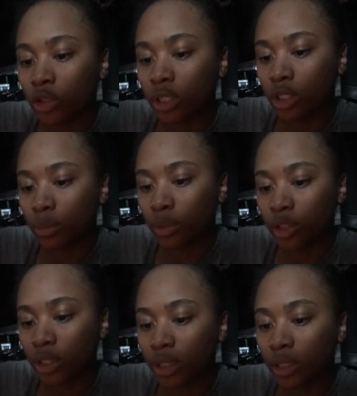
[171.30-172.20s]

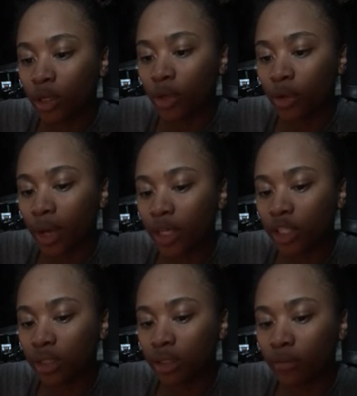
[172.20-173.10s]
distribution,
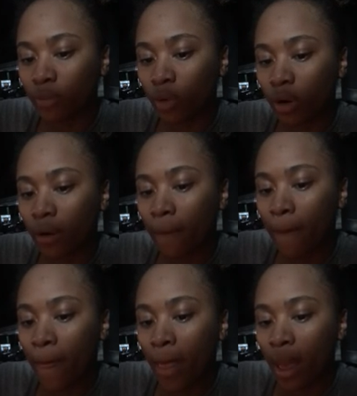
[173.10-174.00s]
creations of more
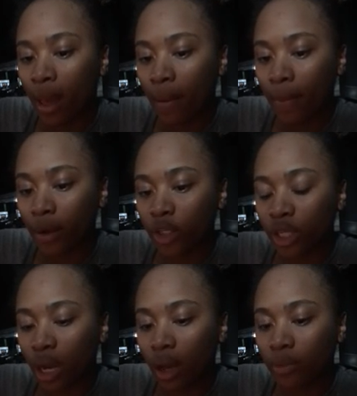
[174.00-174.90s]
and better
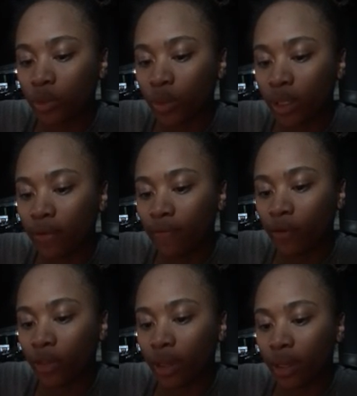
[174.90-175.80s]
jobs, relief
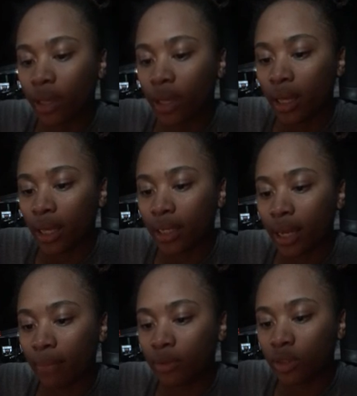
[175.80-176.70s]
for the
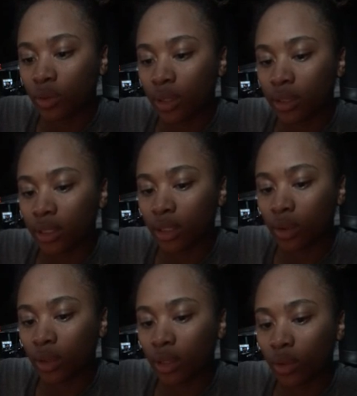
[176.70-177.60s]
in-debt students,
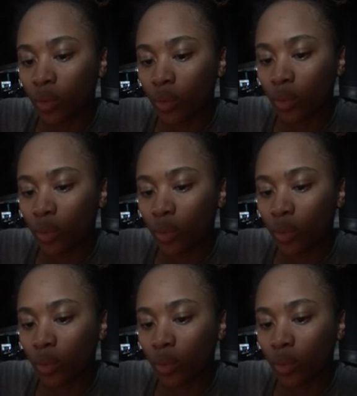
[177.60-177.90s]
including the